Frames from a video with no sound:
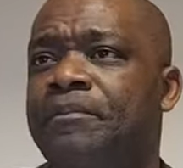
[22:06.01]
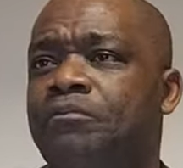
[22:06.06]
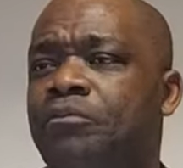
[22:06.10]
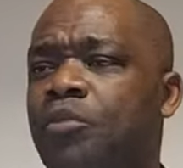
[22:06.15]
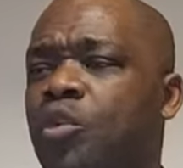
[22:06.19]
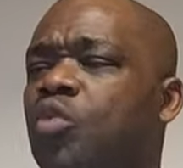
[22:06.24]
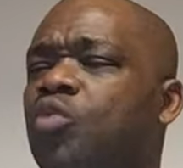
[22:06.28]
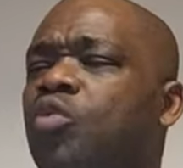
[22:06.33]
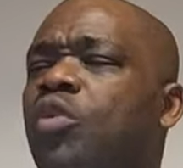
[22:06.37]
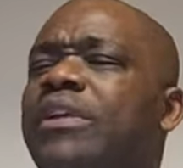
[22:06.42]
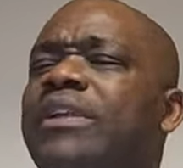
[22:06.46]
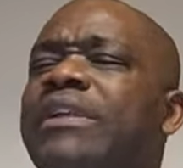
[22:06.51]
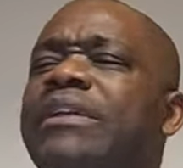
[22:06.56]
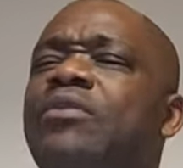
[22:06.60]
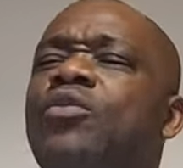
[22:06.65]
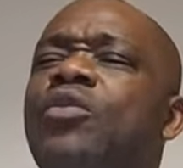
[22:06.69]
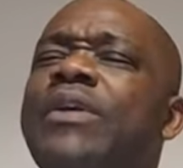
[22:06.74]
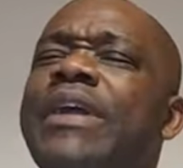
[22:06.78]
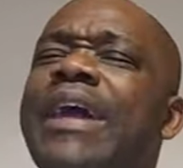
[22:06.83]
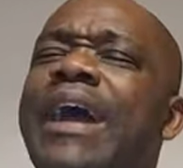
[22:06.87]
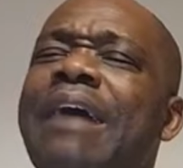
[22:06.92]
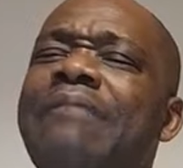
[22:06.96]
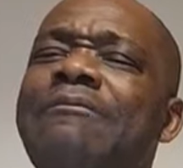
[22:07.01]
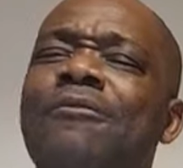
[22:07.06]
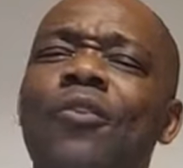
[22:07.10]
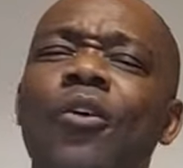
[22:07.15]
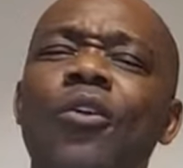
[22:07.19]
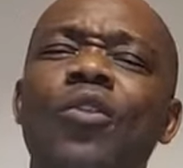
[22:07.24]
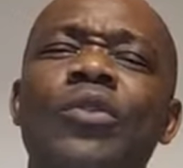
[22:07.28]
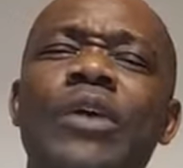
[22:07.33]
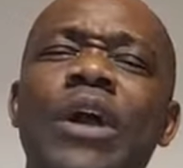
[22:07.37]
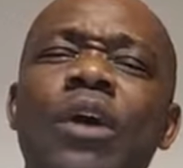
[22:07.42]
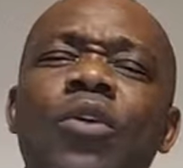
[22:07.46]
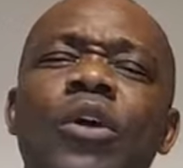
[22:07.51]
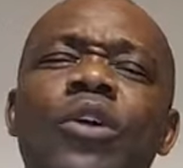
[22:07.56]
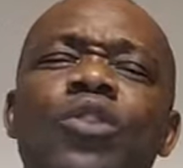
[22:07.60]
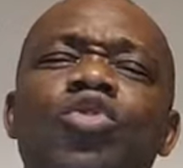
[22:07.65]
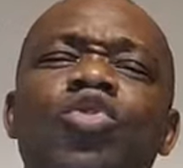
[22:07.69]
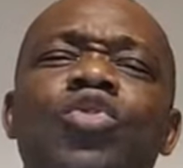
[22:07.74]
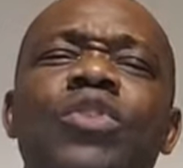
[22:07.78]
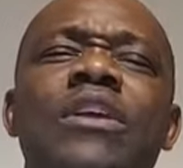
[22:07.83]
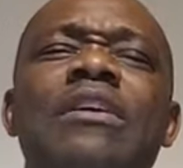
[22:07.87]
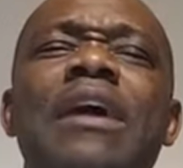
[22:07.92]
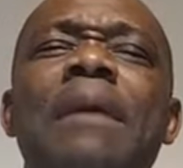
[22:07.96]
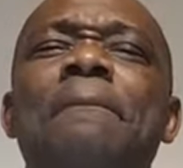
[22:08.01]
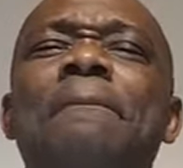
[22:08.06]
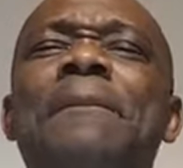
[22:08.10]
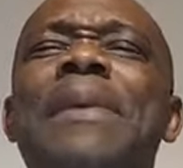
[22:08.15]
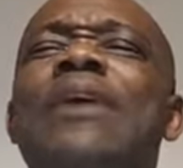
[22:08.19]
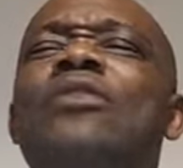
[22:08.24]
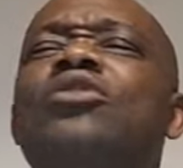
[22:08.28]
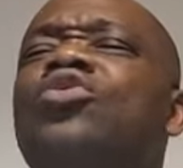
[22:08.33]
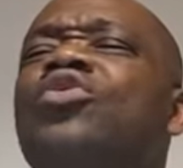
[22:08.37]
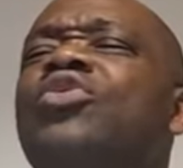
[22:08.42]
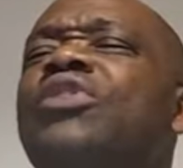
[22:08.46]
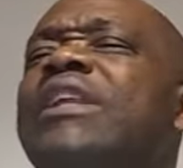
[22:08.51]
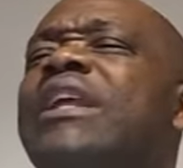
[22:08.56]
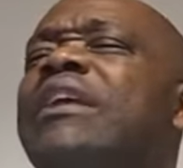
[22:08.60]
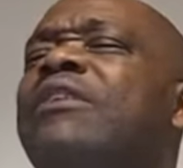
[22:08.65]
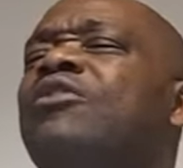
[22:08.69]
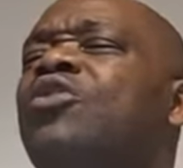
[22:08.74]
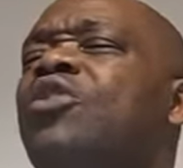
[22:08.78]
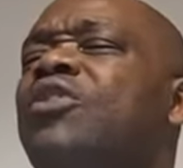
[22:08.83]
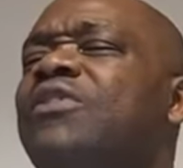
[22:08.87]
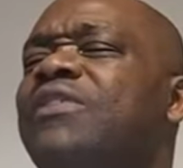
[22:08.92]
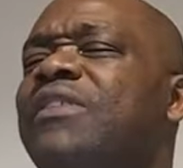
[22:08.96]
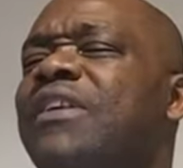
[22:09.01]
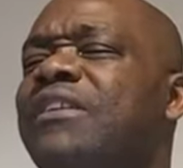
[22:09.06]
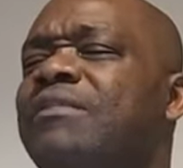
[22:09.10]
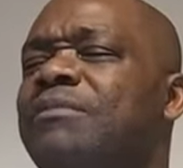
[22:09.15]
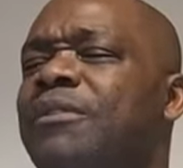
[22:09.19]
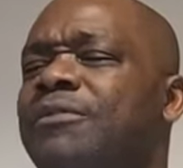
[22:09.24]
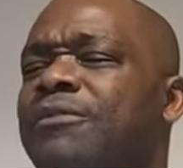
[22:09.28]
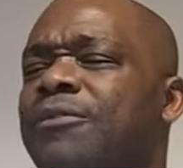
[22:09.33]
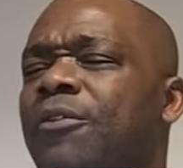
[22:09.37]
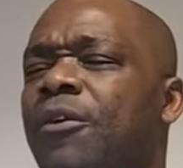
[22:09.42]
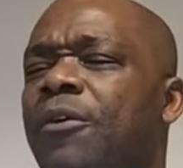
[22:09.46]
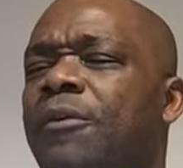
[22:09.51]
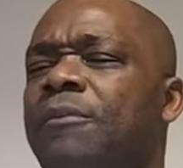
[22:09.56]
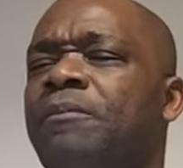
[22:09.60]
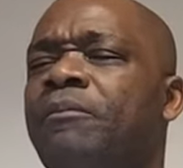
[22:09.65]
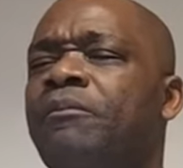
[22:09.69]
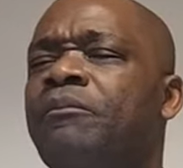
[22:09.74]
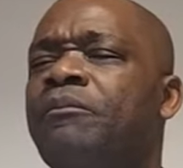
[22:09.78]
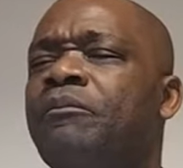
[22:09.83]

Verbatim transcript: Because what they, we have gone, we are going to, they have passed through those things before